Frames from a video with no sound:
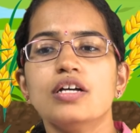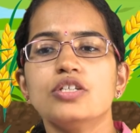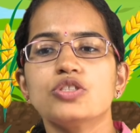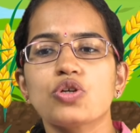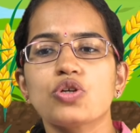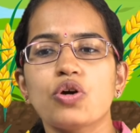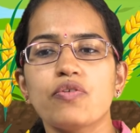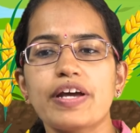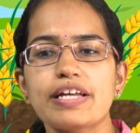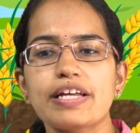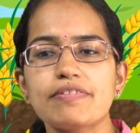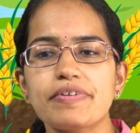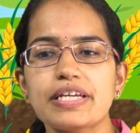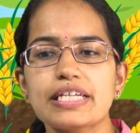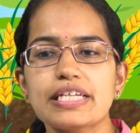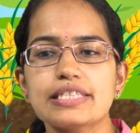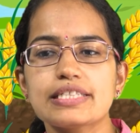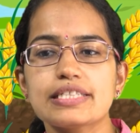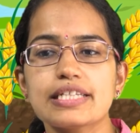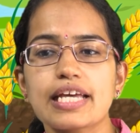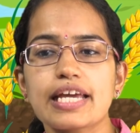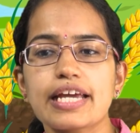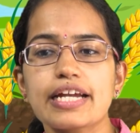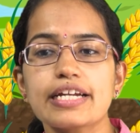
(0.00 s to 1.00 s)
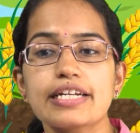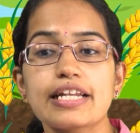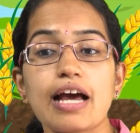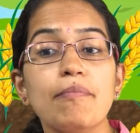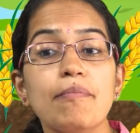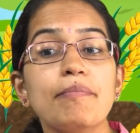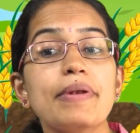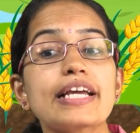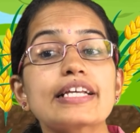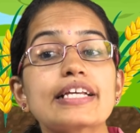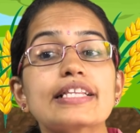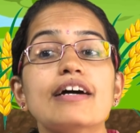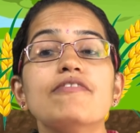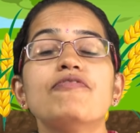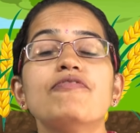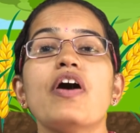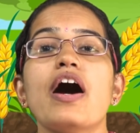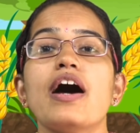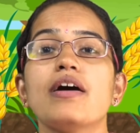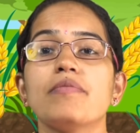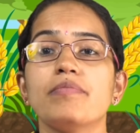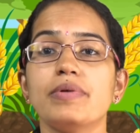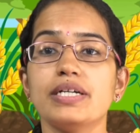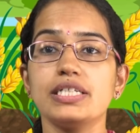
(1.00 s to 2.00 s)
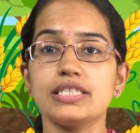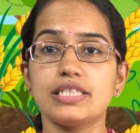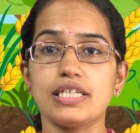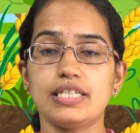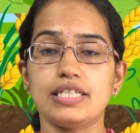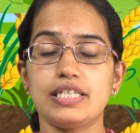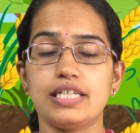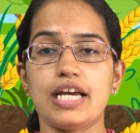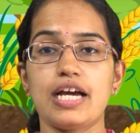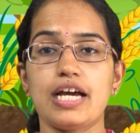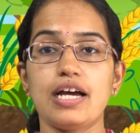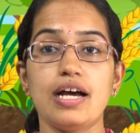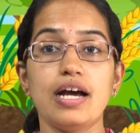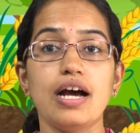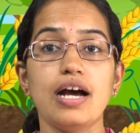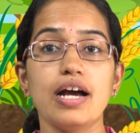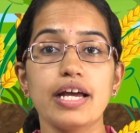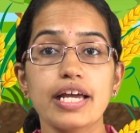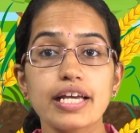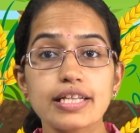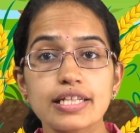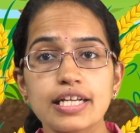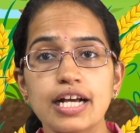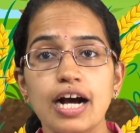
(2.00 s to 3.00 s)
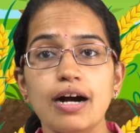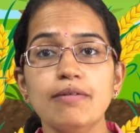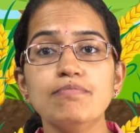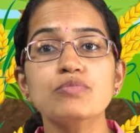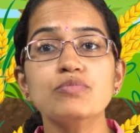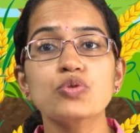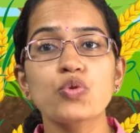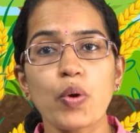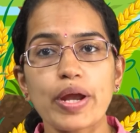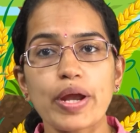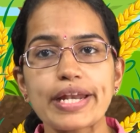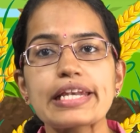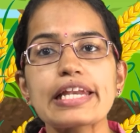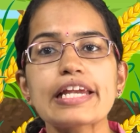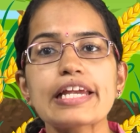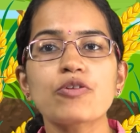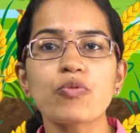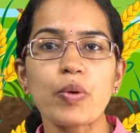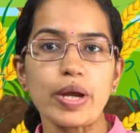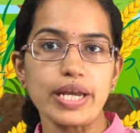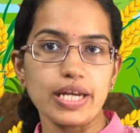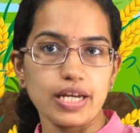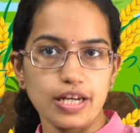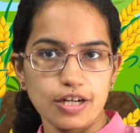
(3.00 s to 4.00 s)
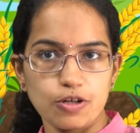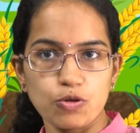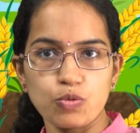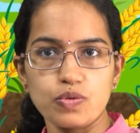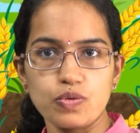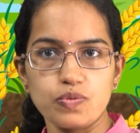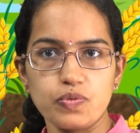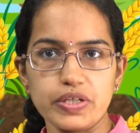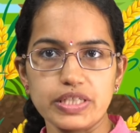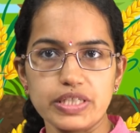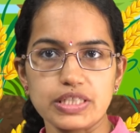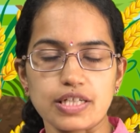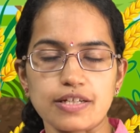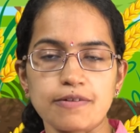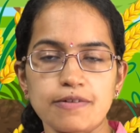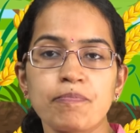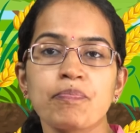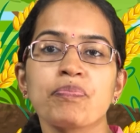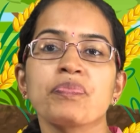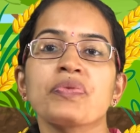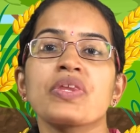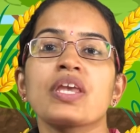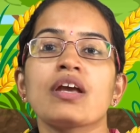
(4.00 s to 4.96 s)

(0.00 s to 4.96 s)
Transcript: so when we say doubling the farmers india uh, income 2022 vision